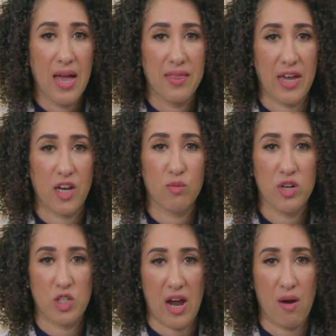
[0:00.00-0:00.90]
They can
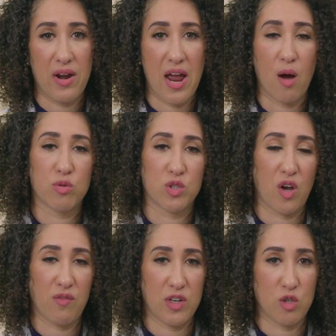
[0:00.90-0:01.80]
reach out and help
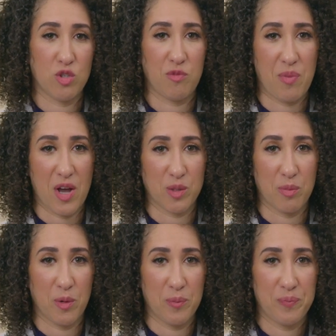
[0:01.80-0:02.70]
resolve issues if
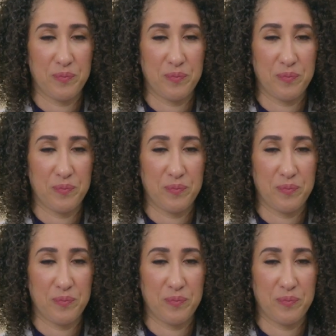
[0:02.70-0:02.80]
possible.